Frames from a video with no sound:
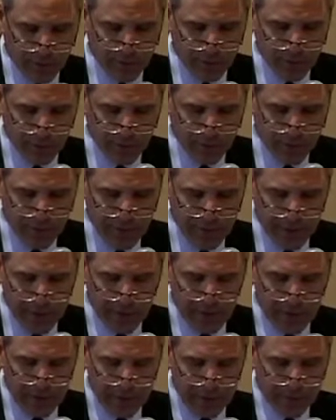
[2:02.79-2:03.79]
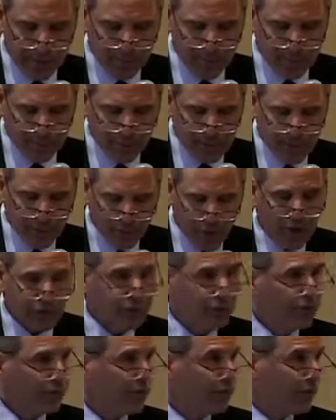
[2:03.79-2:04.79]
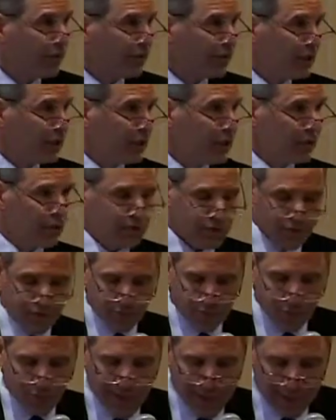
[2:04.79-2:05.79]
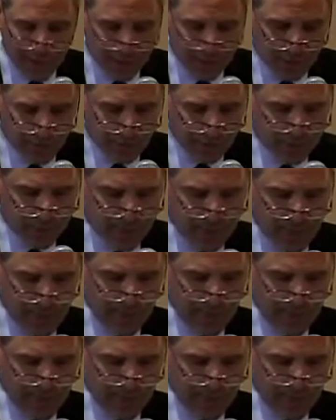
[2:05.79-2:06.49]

group. In Russell's 30 years of practice,